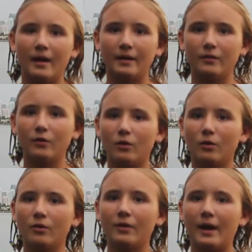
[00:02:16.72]
And I
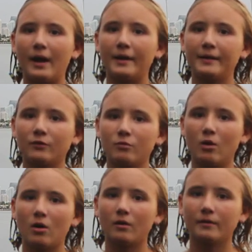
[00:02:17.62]
know that it's
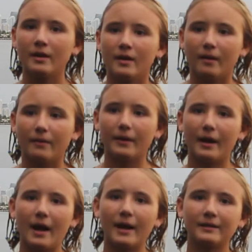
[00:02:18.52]
wrong that
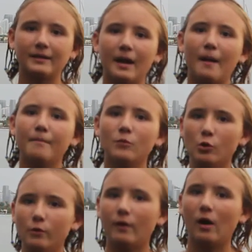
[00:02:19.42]
I can't
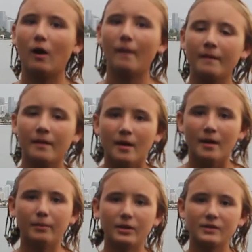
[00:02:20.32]
move on,
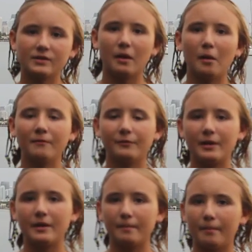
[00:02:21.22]
but it's
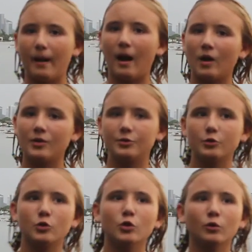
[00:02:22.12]
something about
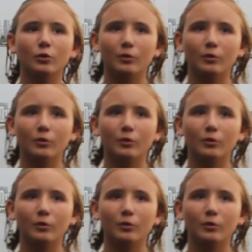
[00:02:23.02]
you.